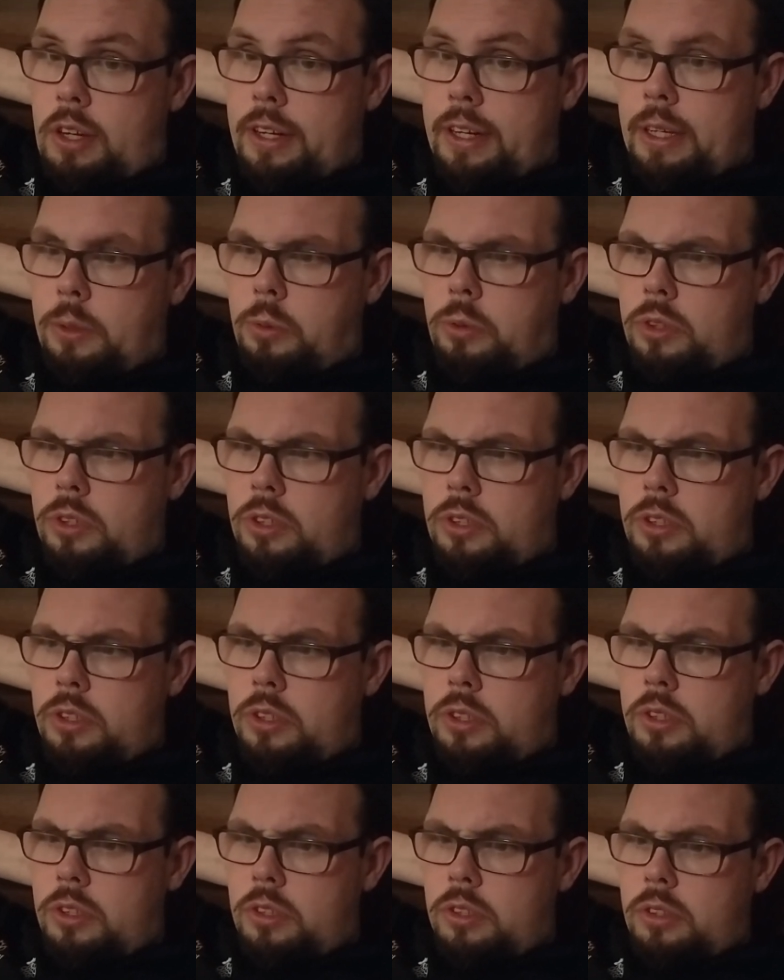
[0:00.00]
it
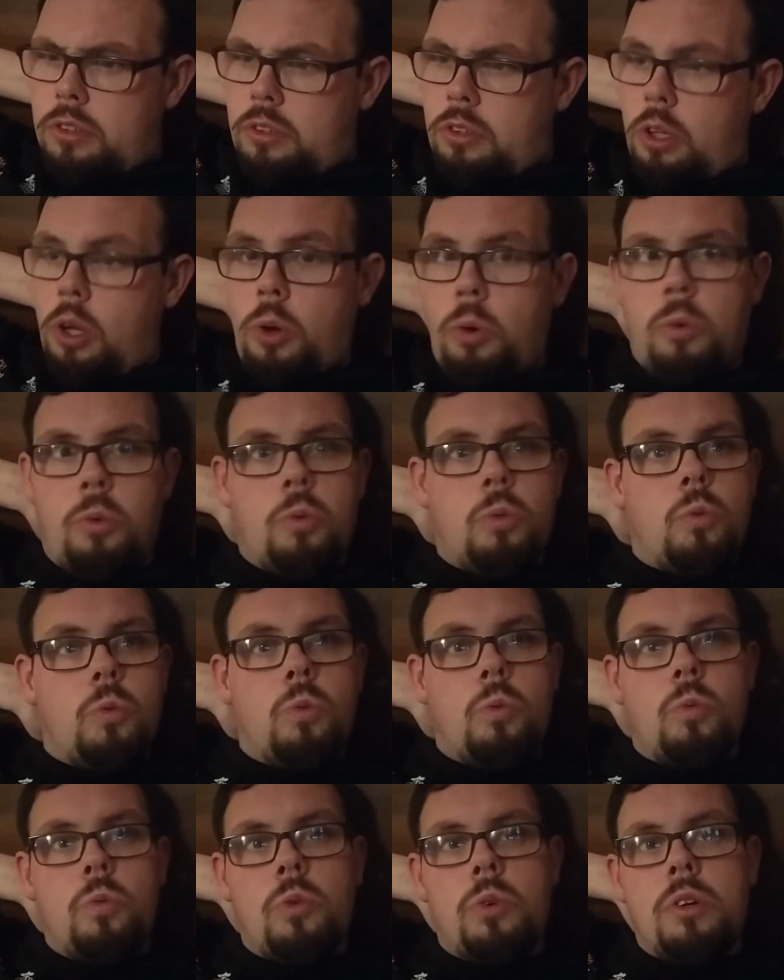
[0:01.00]
was
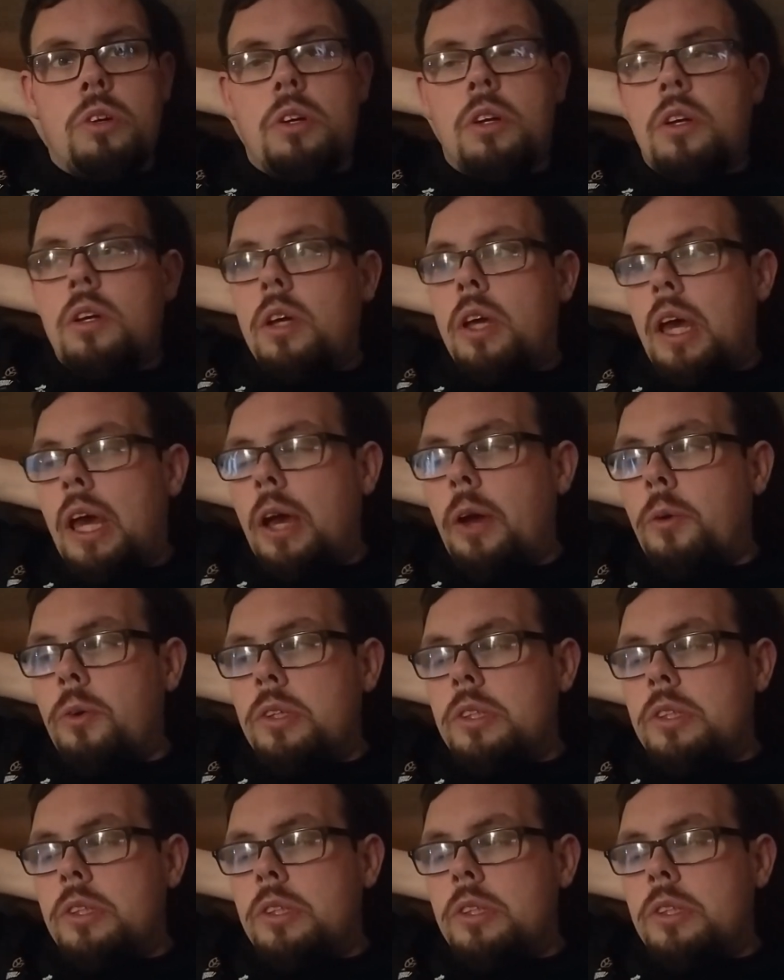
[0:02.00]
when